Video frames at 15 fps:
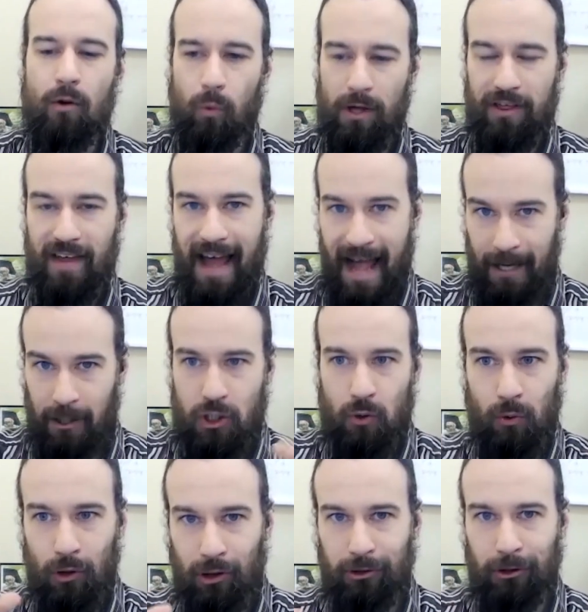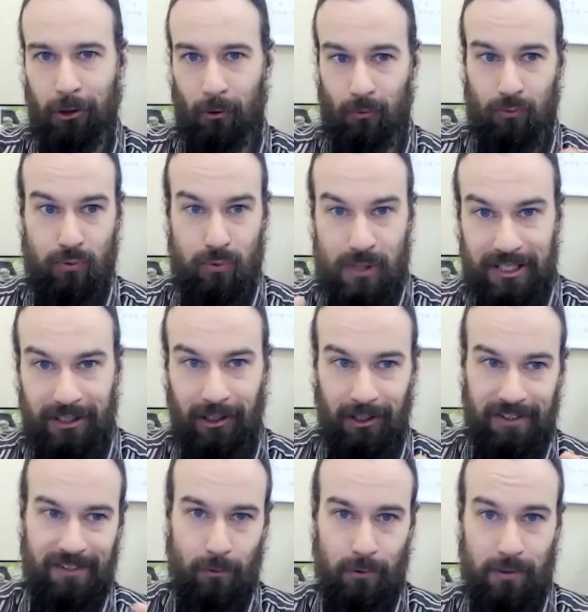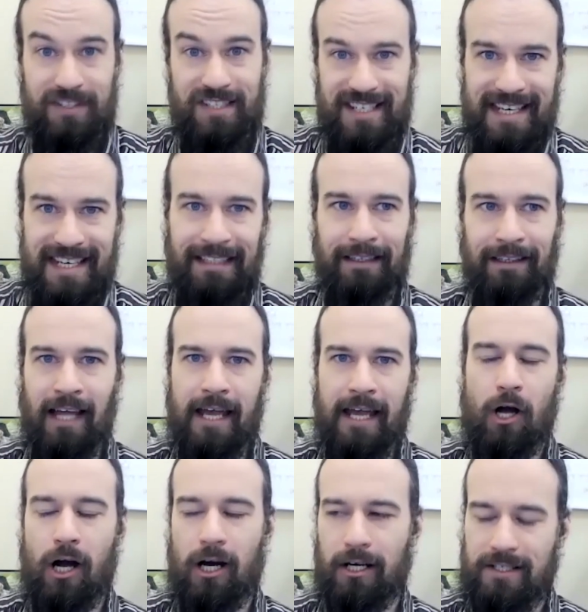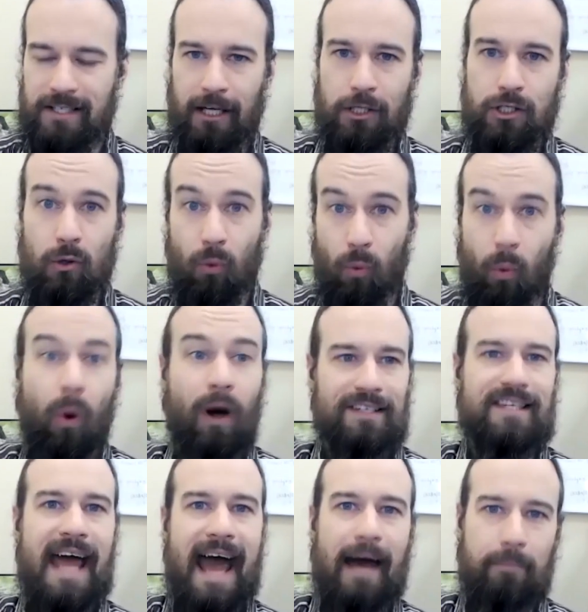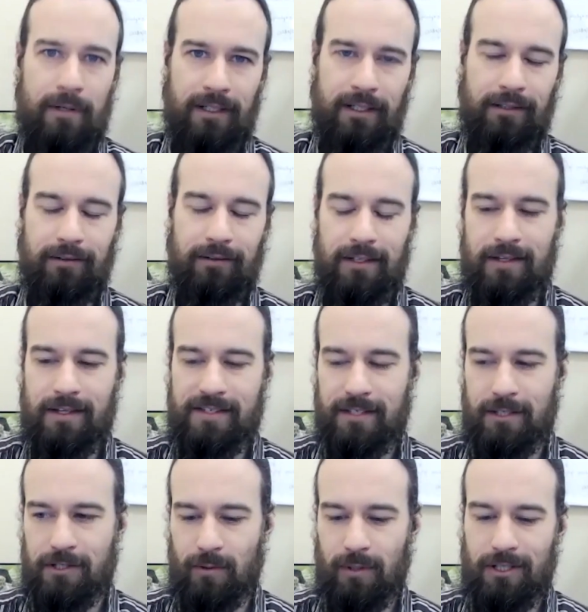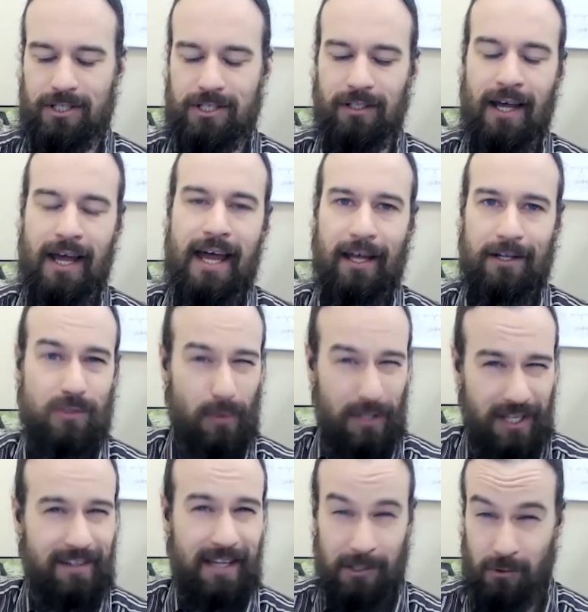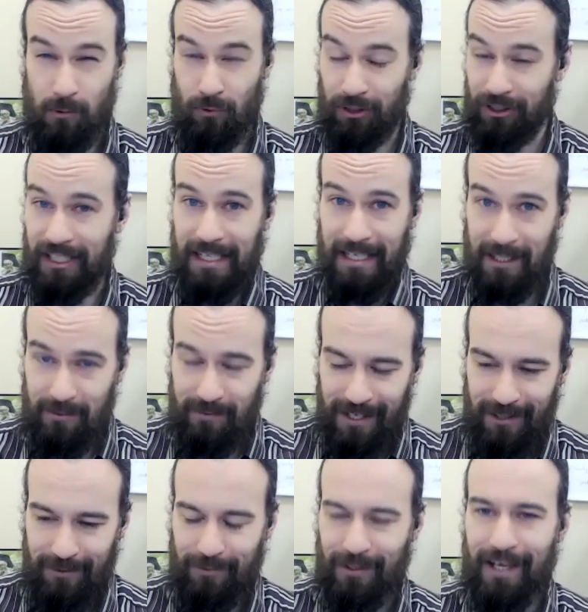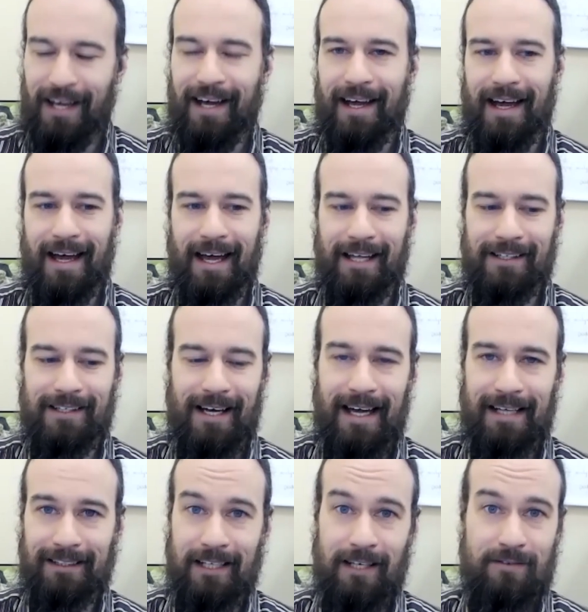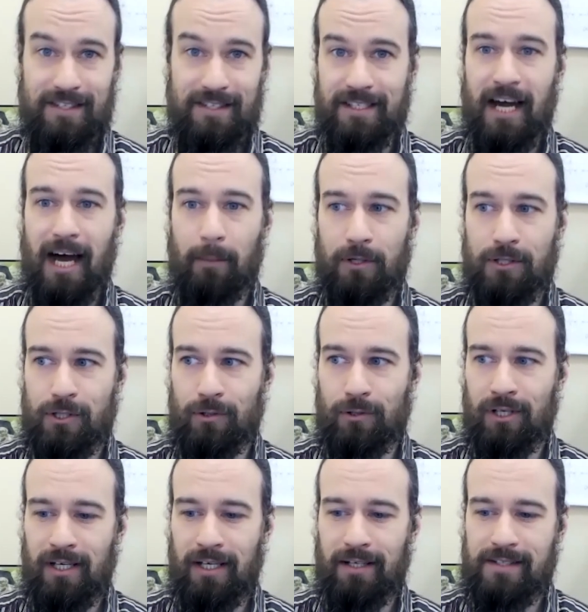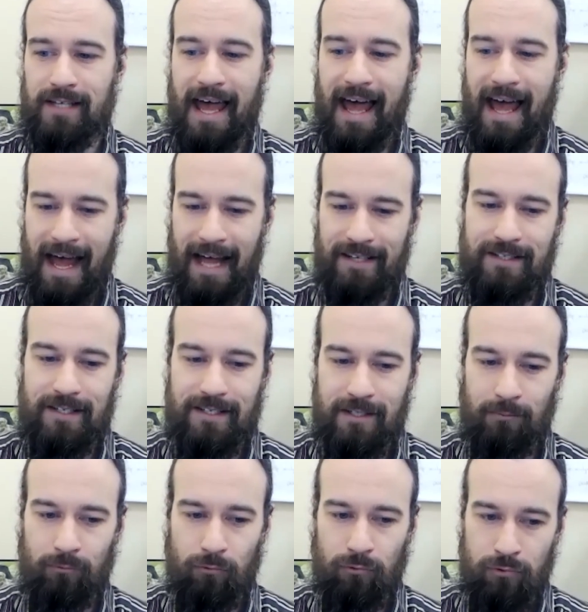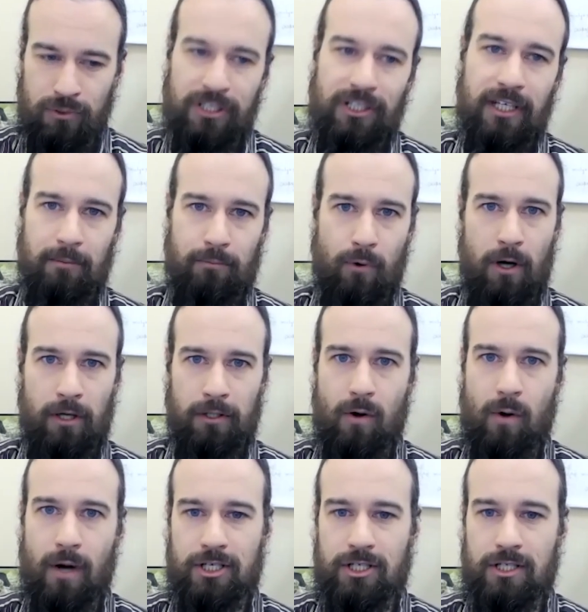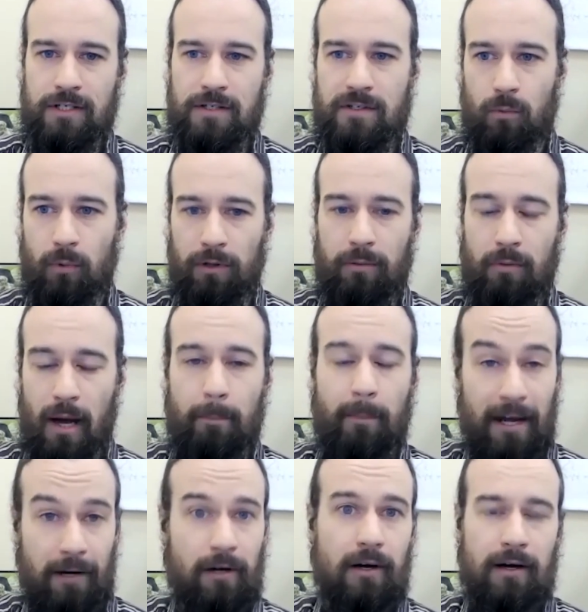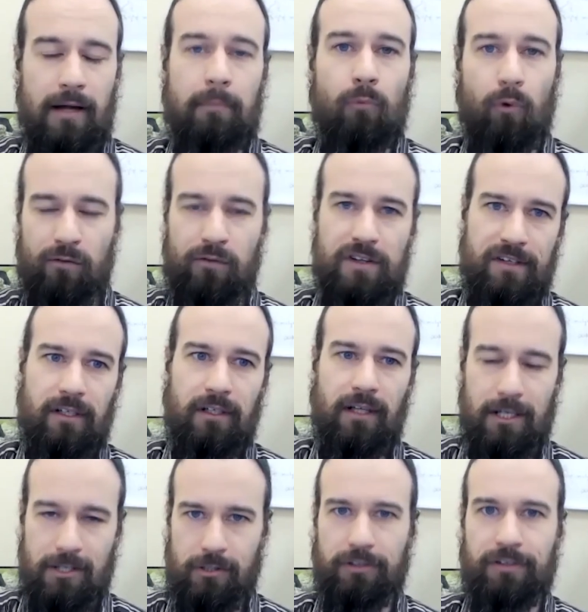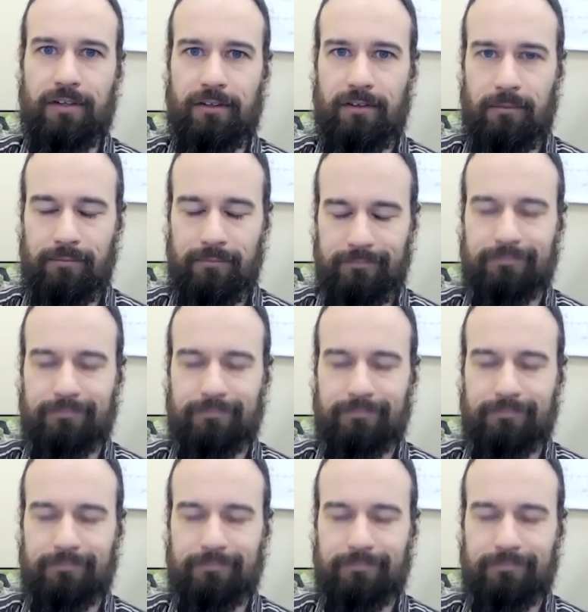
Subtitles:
with actual, you know, real sort of skin-like architecture what's happening in this situation. And so we think that's really innovative and gives us an opportunity to ask some really important questions with a better and more physiological system.